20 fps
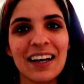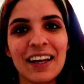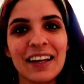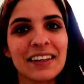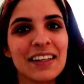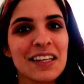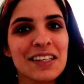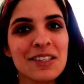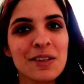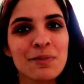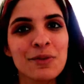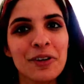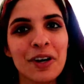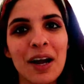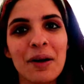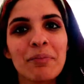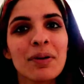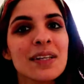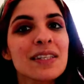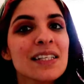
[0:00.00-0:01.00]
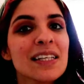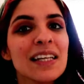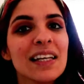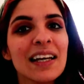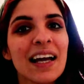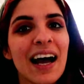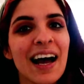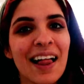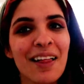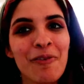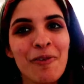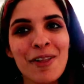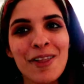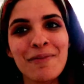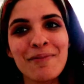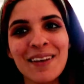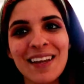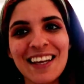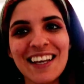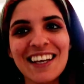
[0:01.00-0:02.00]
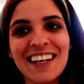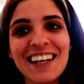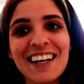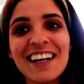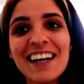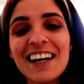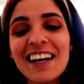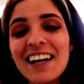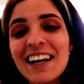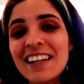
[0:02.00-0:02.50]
click that subscribe button I will be here.